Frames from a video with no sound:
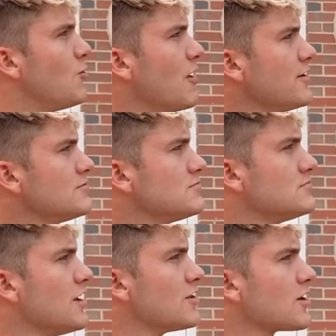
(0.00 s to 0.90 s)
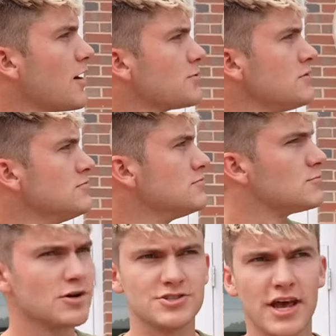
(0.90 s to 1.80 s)
Wait, helicopter.
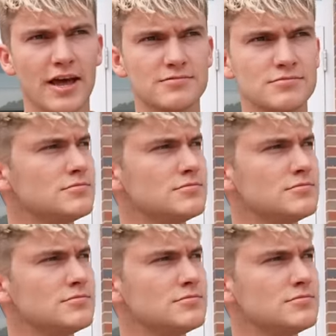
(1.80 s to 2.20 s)
Where's he at?